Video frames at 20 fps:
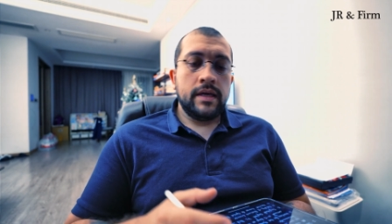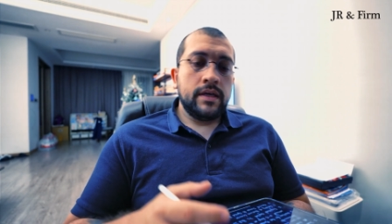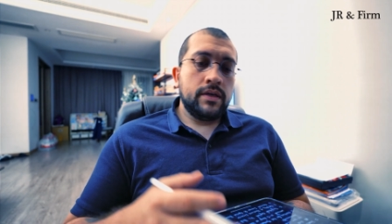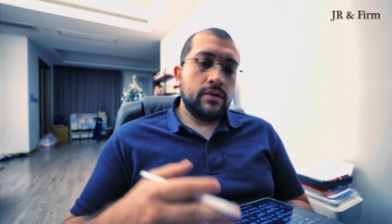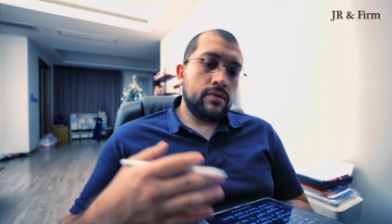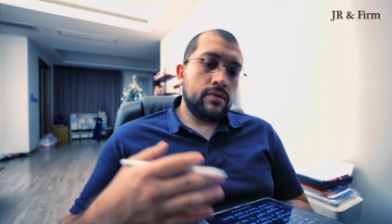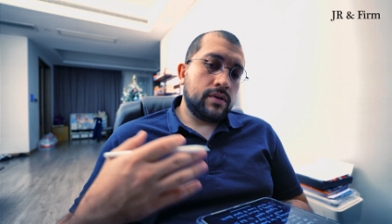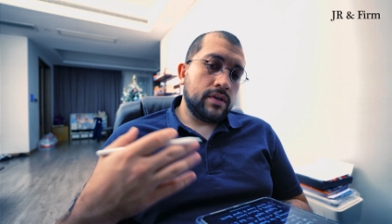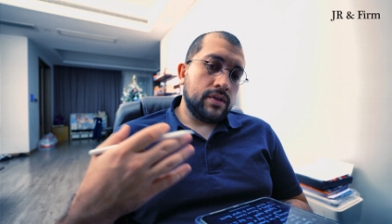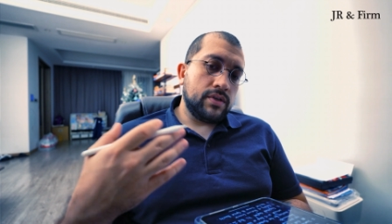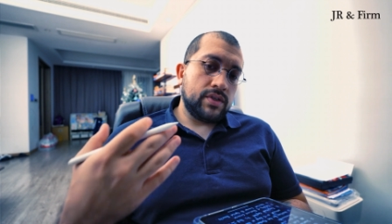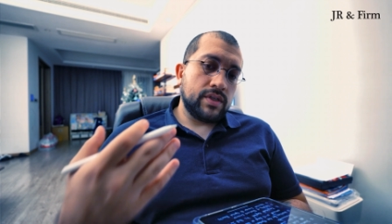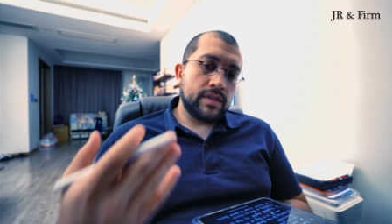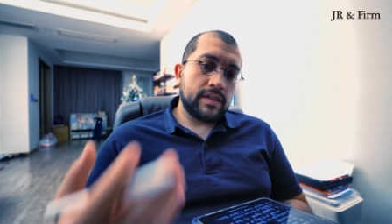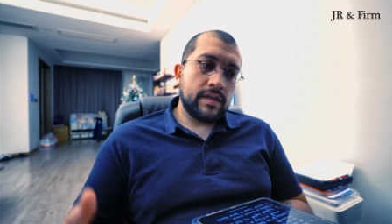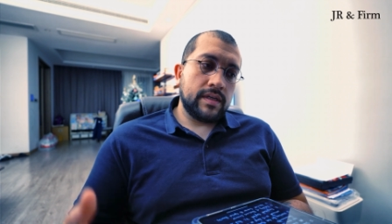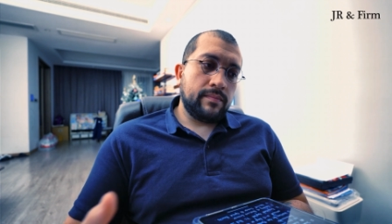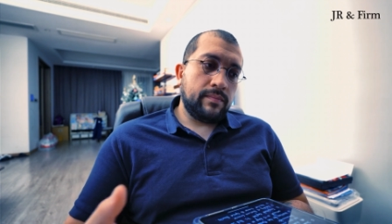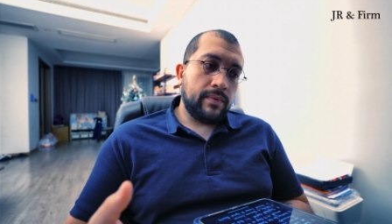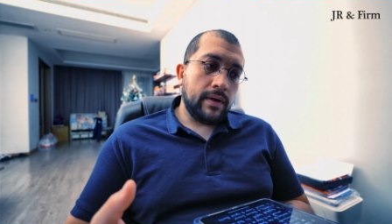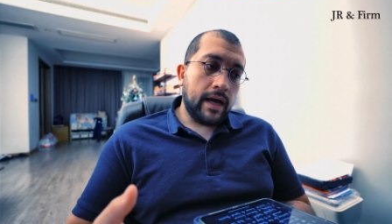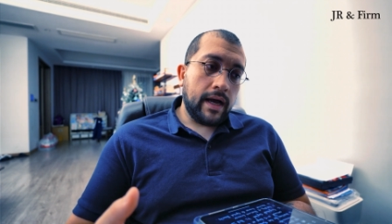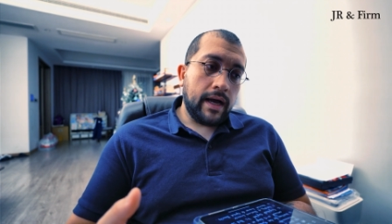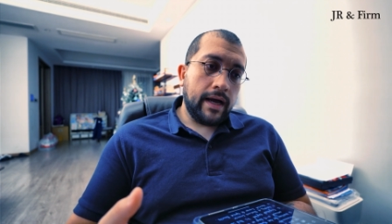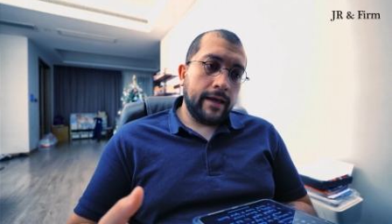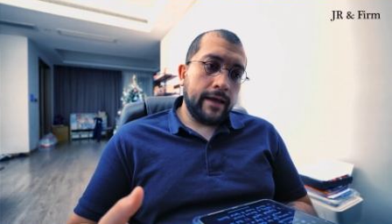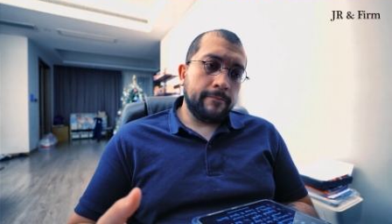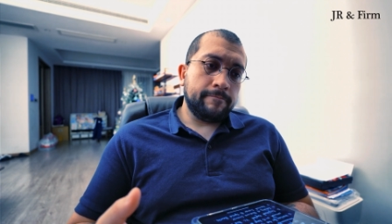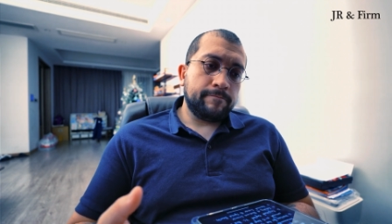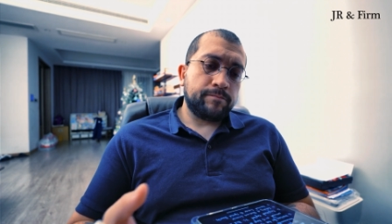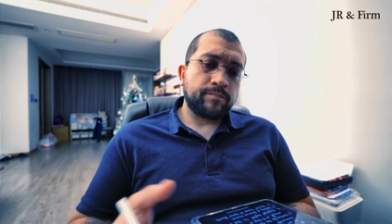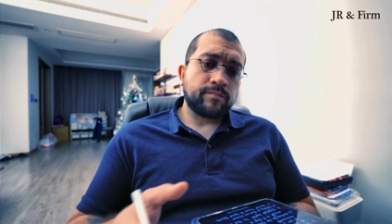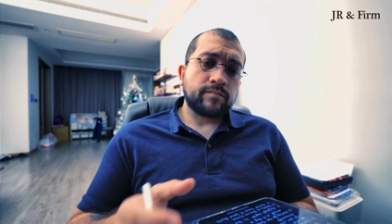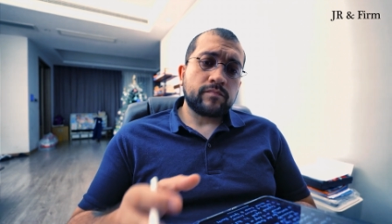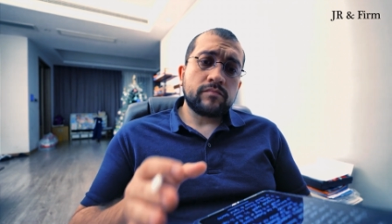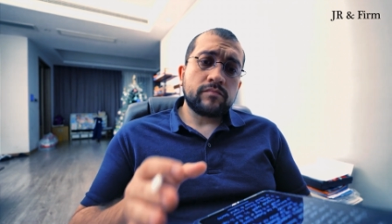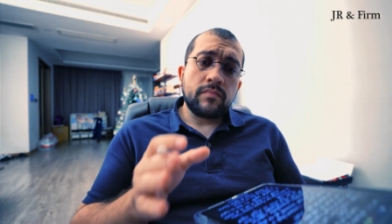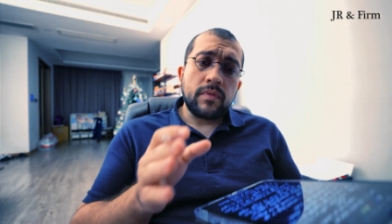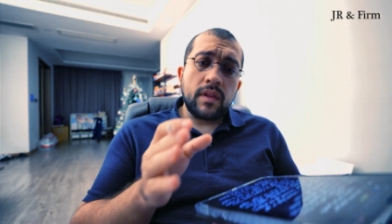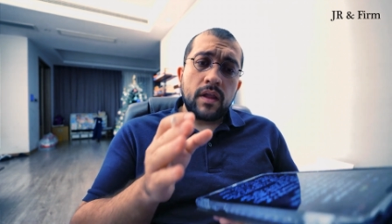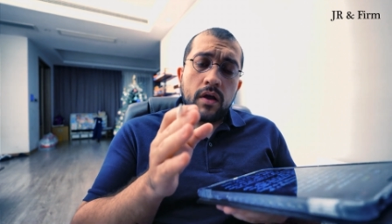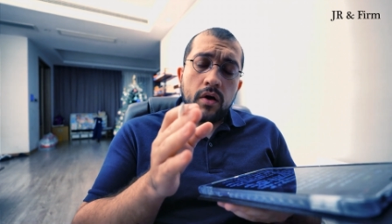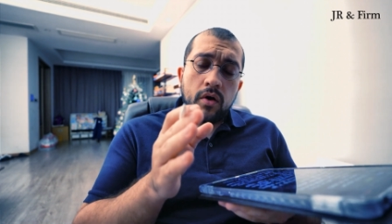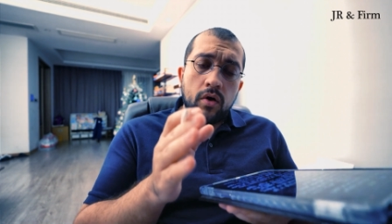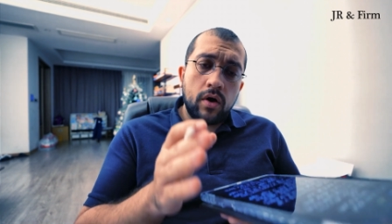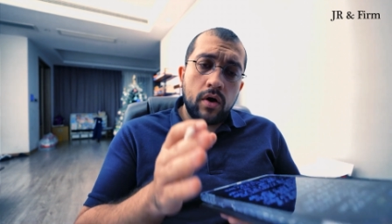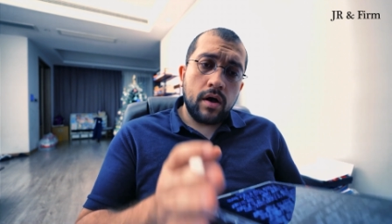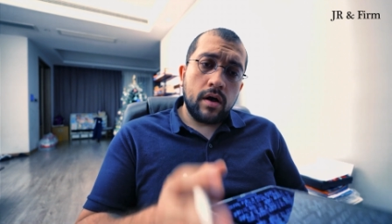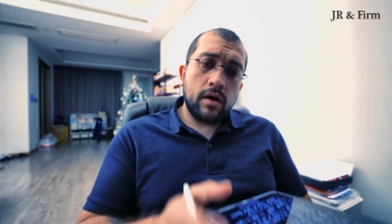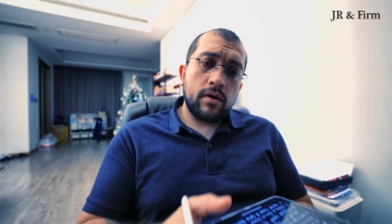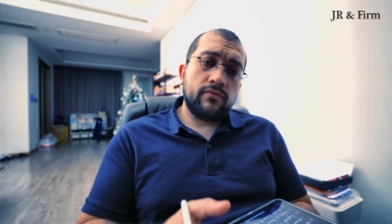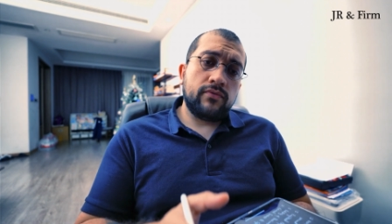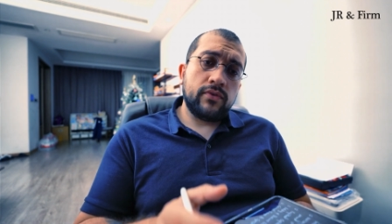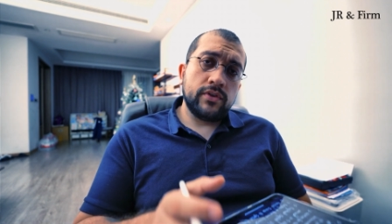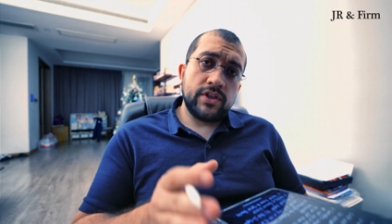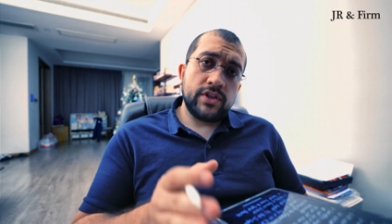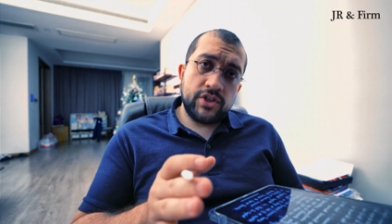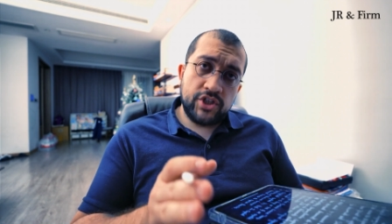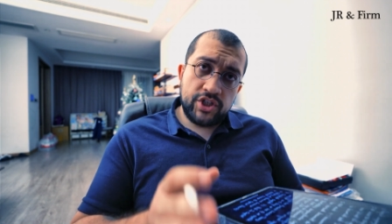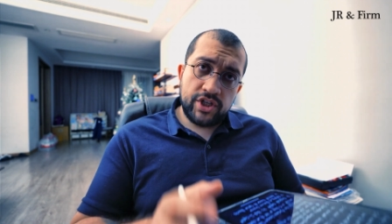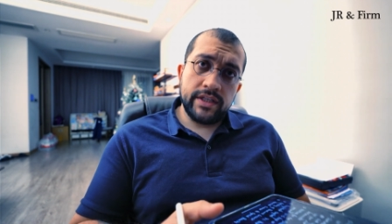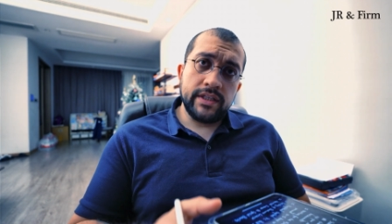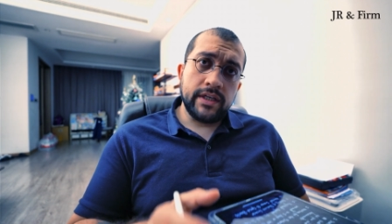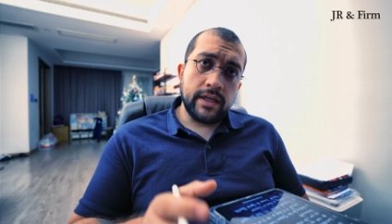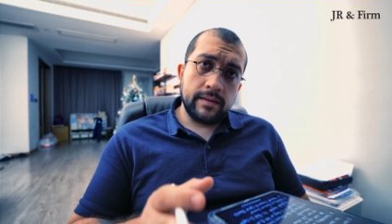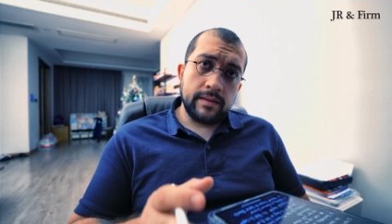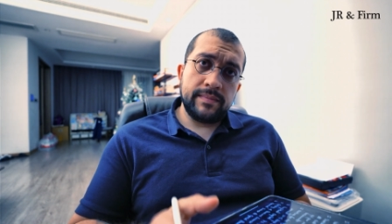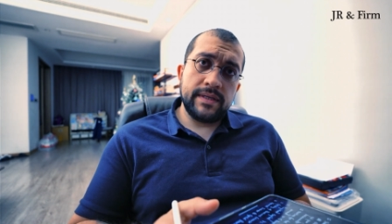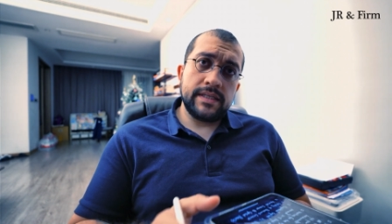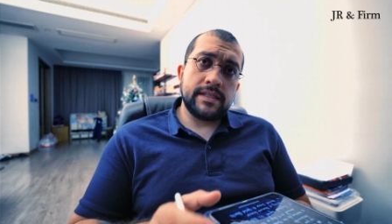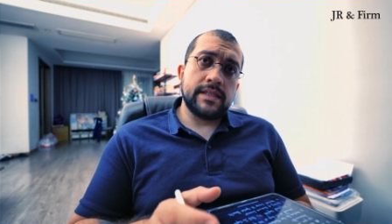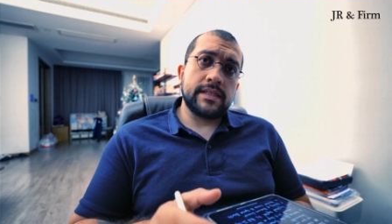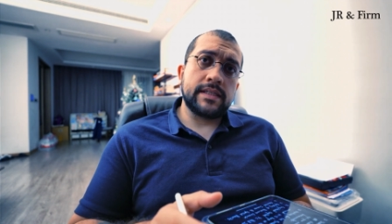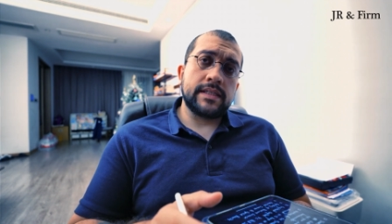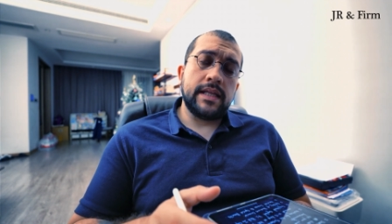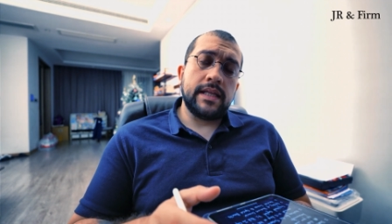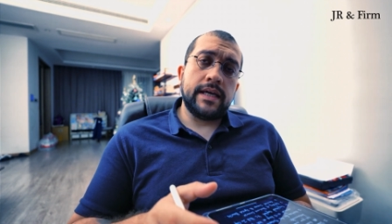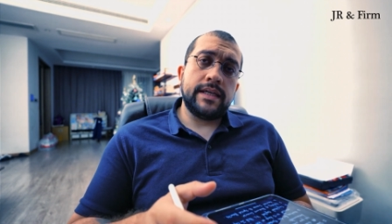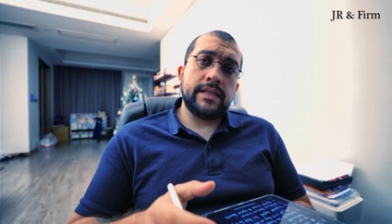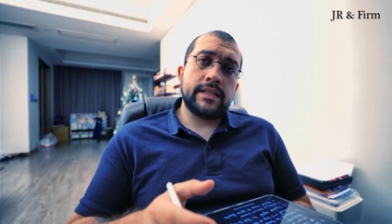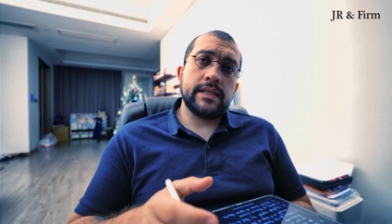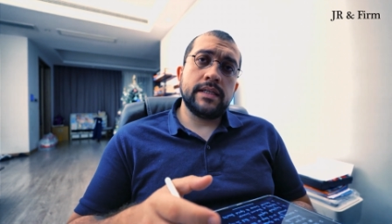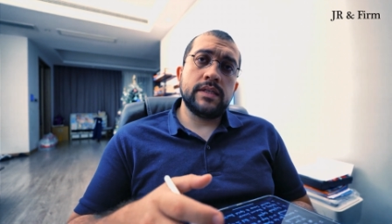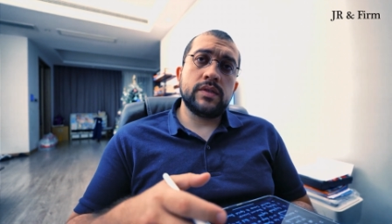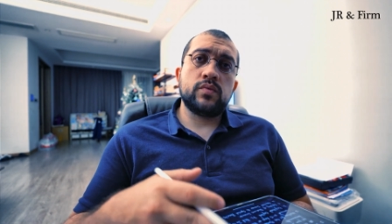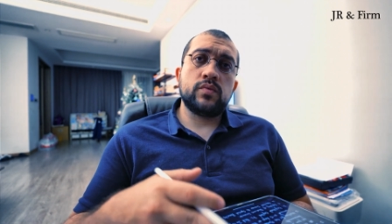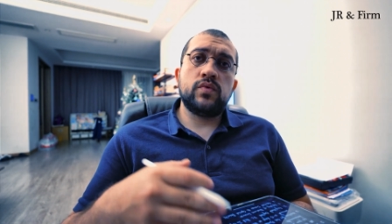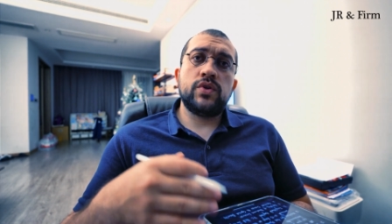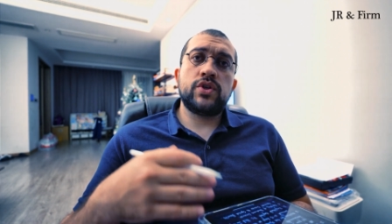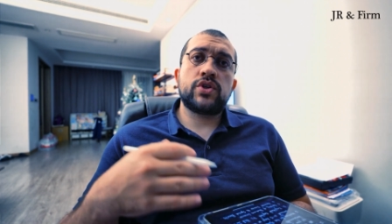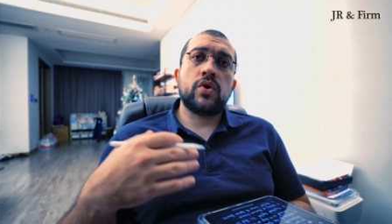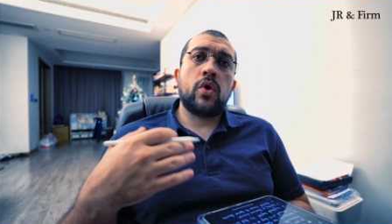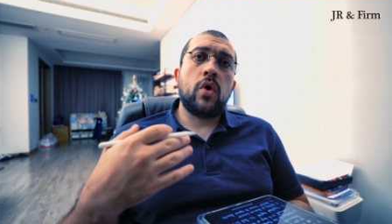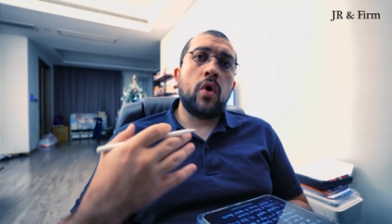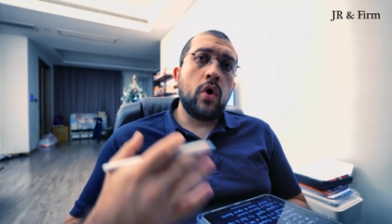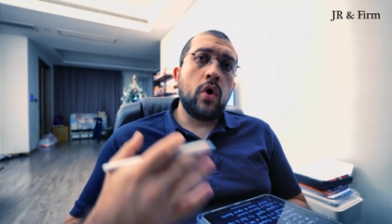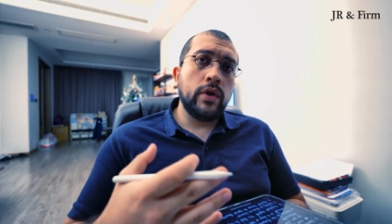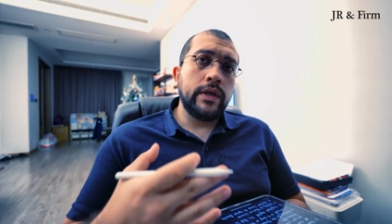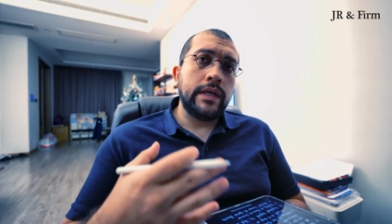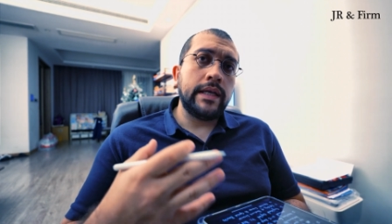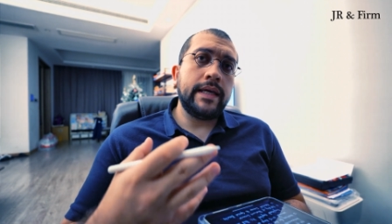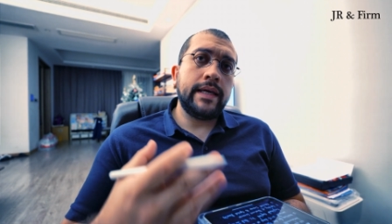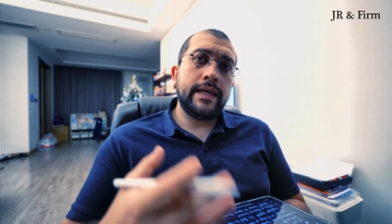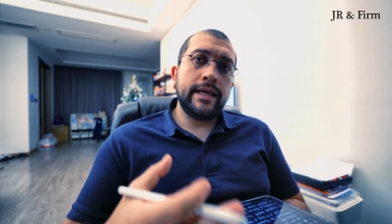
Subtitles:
you can just apply for the general business license, which only